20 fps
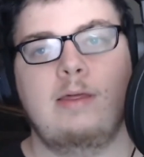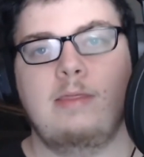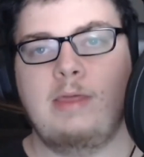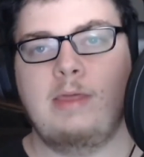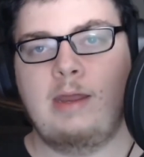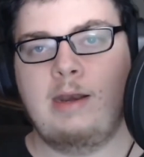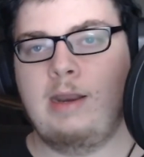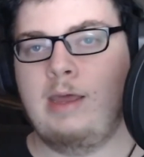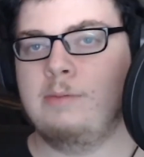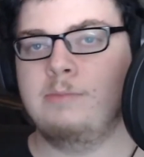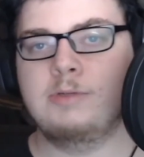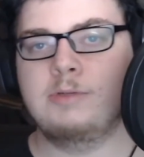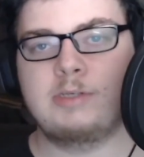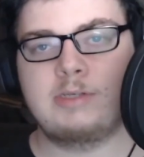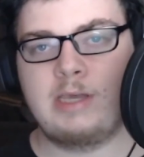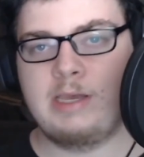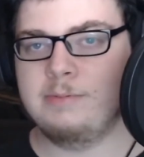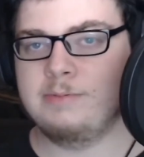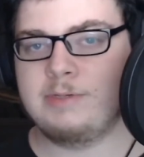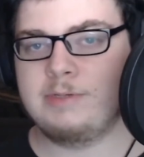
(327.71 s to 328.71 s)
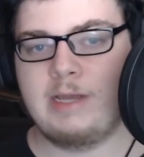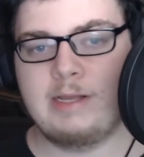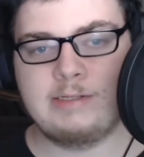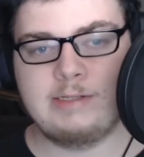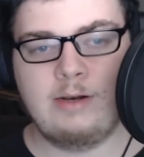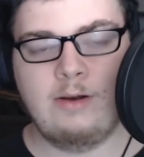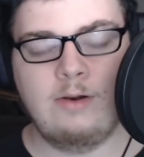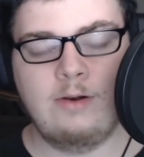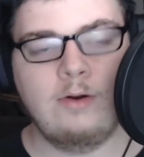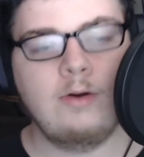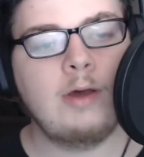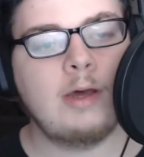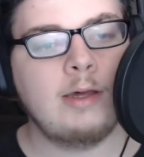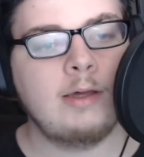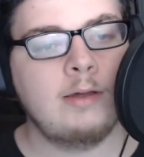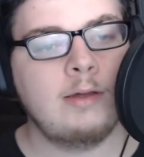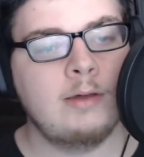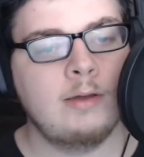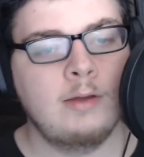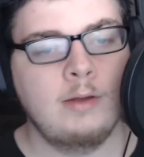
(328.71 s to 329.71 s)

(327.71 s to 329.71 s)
that name just keeps getting longer,